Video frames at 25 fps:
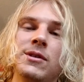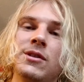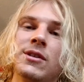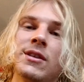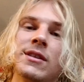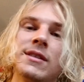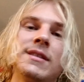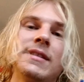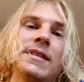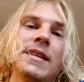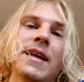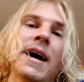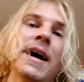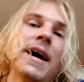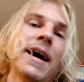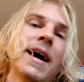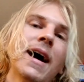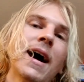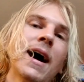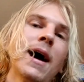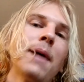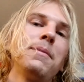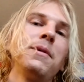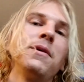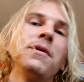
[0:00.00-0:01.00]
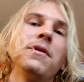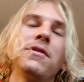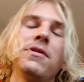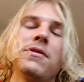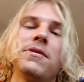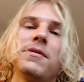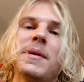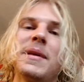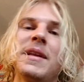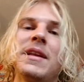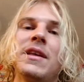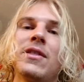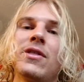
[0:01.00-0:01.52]
just that happy with
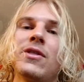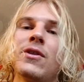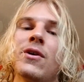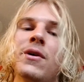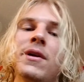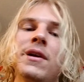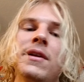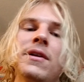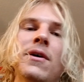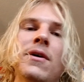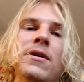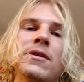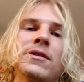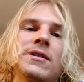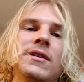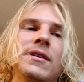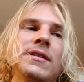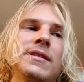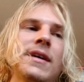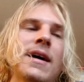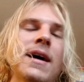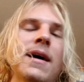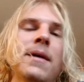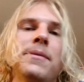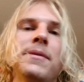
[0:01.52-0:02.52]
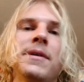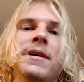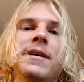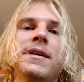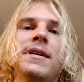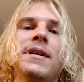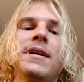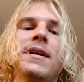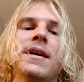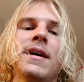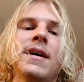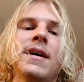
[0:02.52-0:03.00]
spending $30 on a tablet